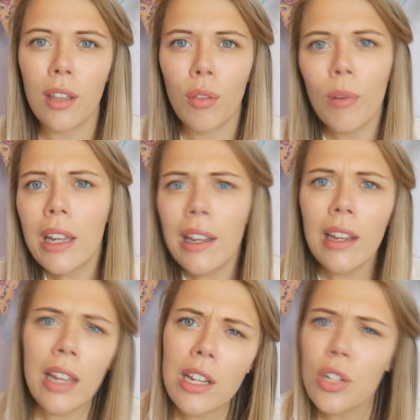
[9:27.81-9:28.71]

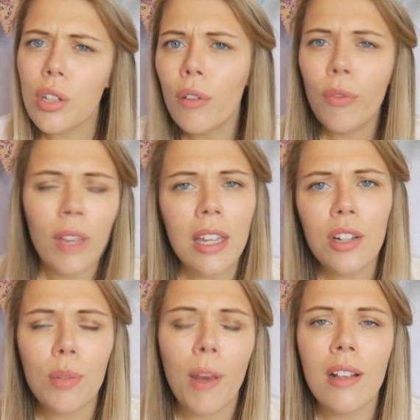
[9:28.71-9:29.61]
3 each of
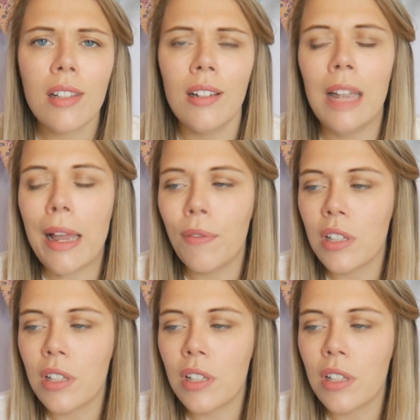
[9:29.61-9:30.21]
each person left.